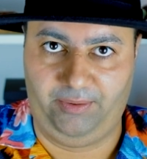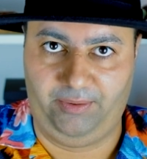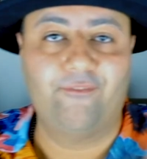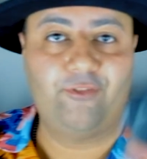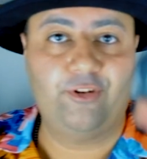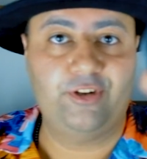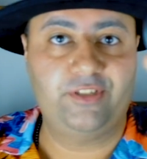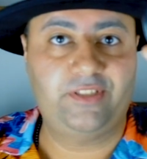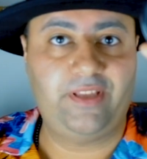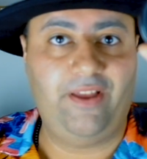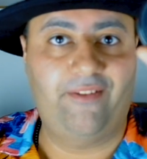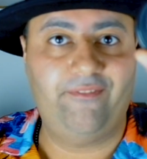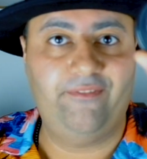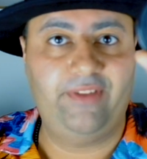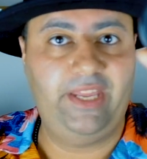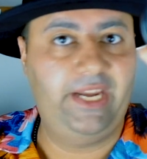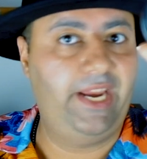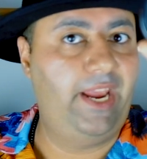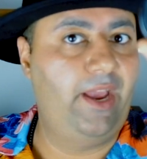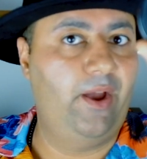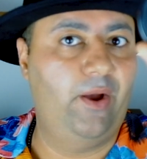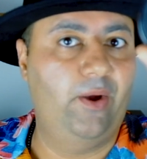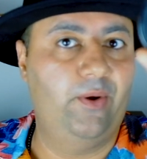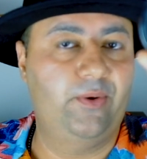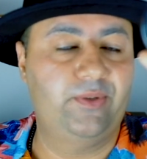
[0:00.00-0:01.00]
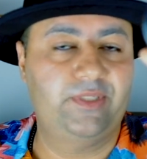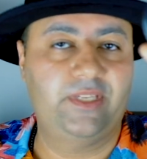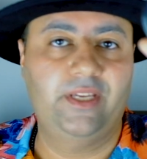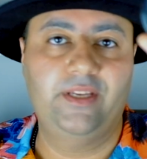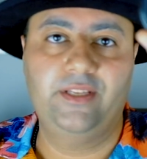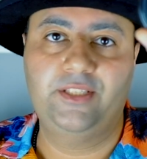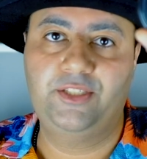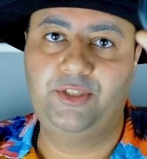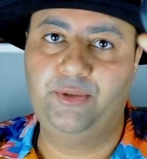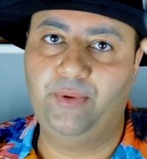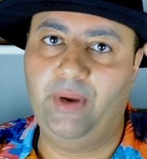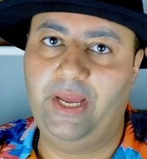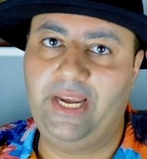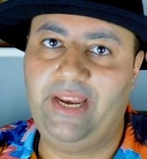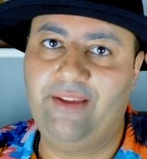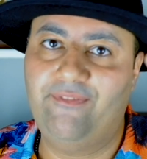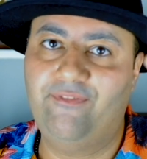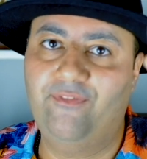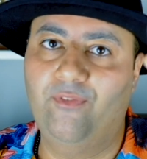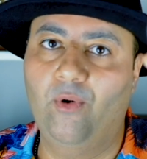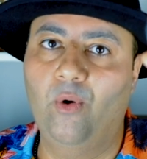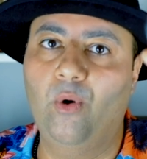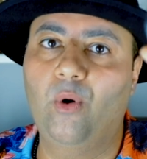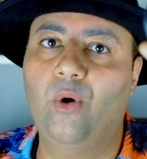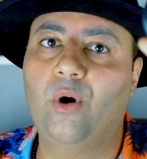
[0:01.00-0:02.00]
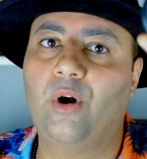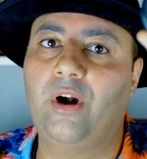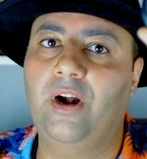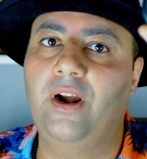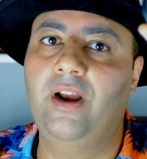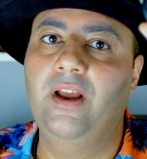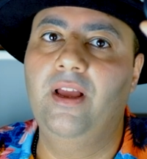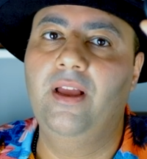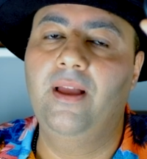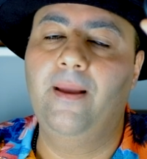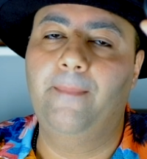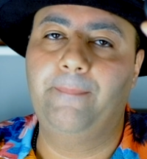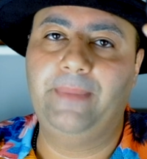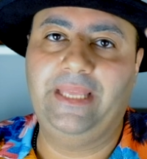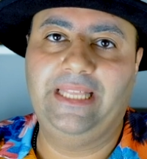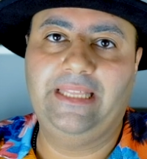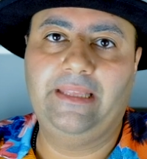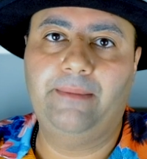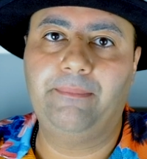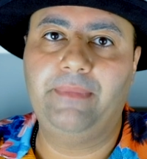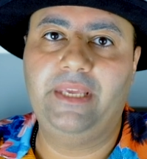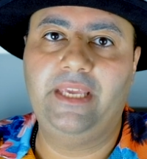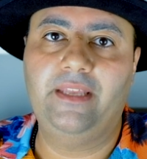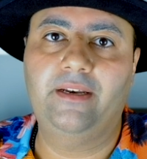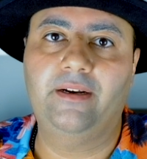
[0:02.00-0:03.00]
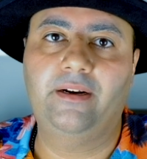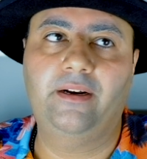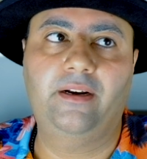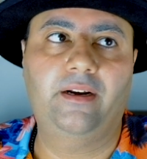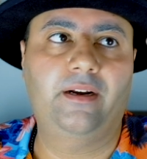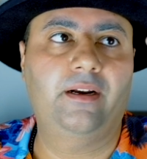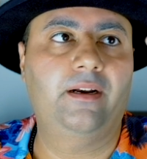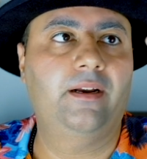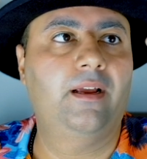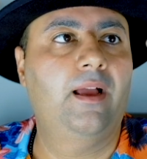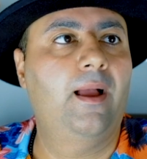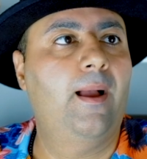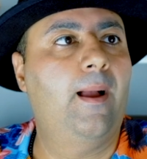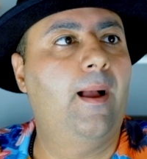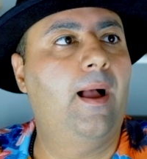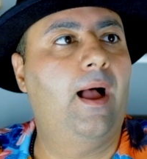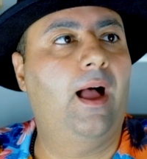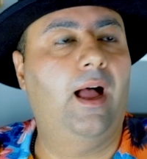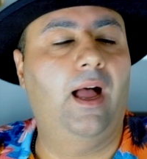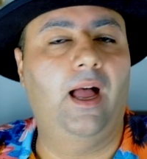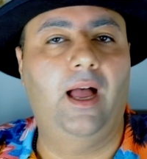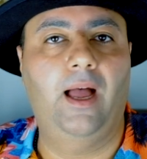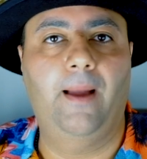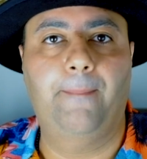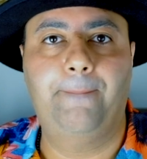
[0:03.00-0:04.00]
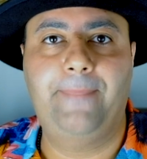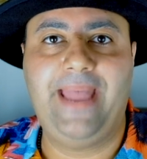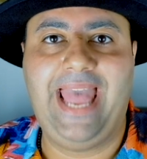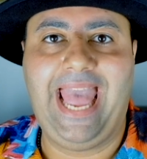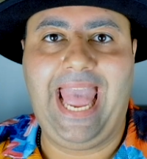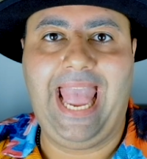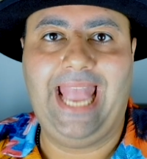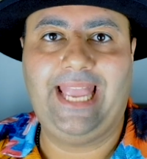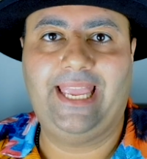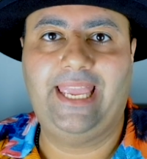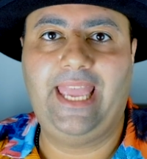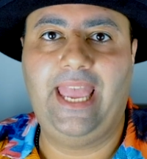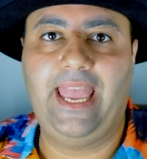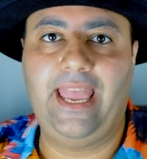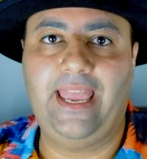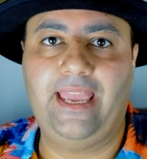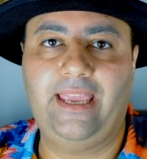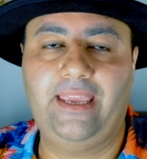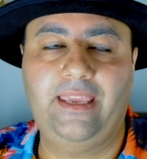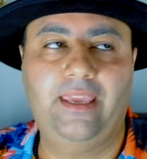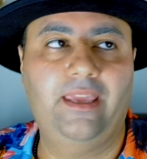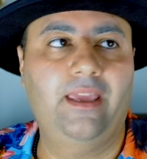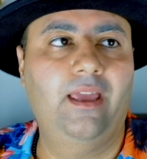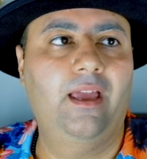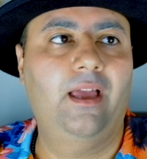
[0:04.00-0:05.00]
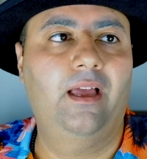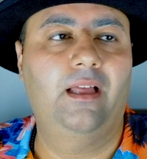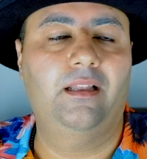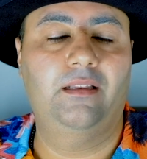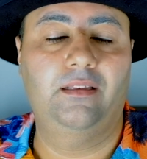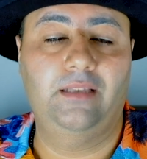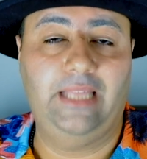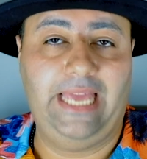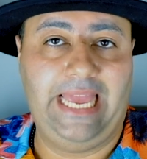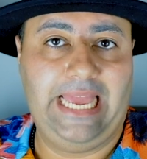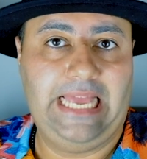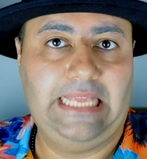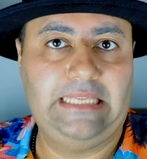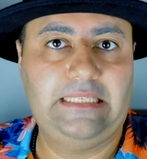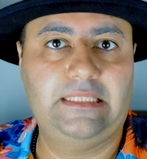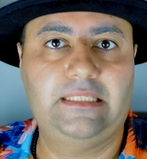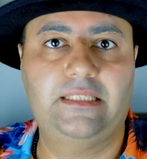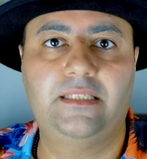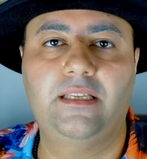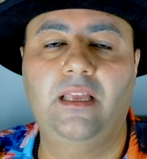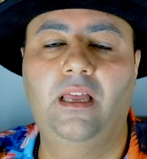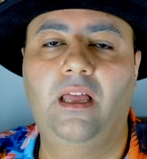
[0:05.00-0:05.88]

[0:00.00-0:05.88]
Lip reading: For some videos, 24 millimeter pancake lens.